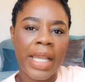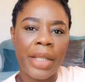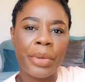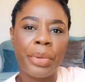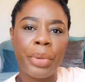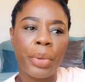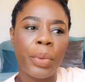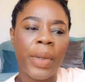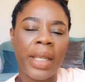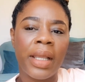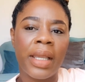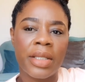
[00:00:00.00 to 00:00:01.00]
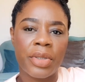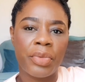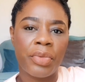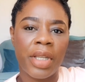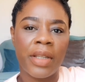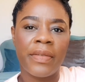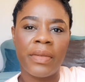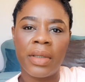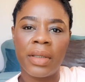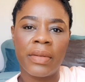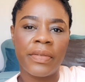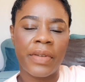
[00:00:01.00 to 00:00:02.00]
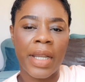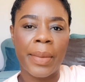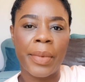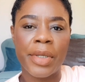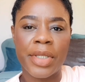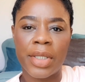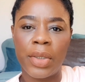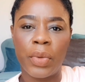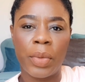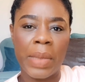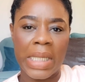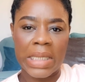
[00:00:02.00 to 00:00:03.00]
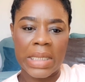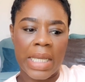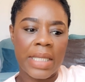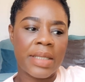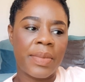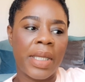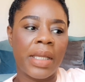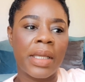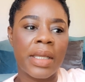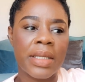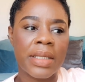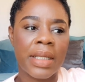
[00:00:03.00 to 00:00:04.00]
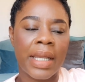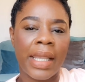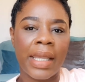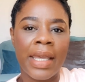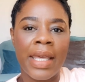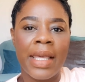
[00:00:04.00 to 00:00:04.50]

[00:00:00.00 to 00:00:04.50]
I don't know whether getting rid of the fibroids alone makes sense, because like